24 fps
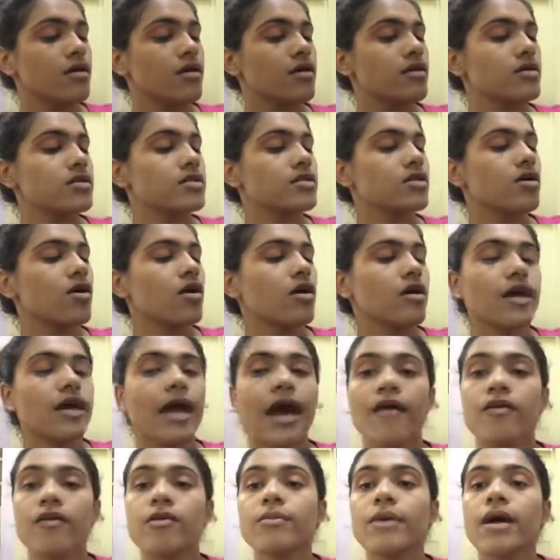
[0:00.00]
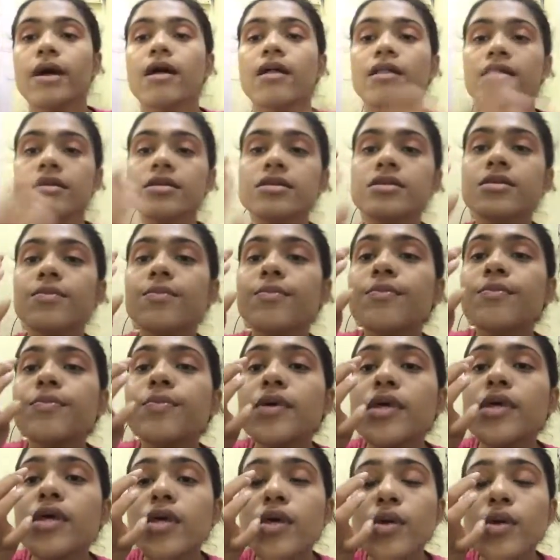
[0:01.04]
It's called caramel. It's a
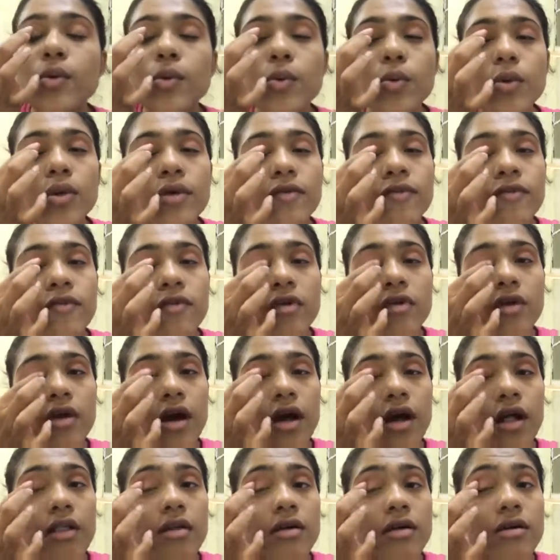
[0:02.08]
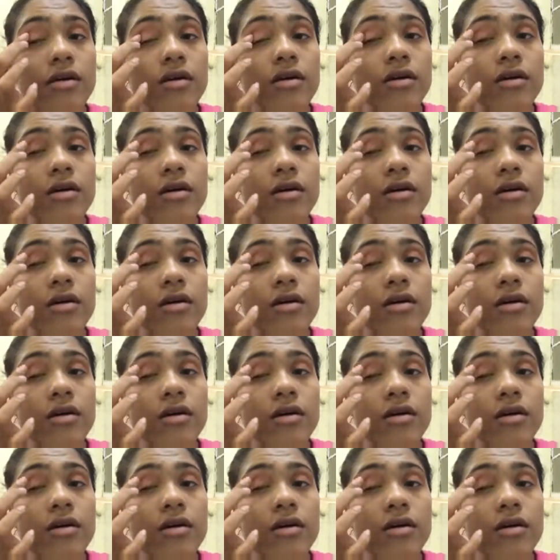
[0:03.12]
beautiful color.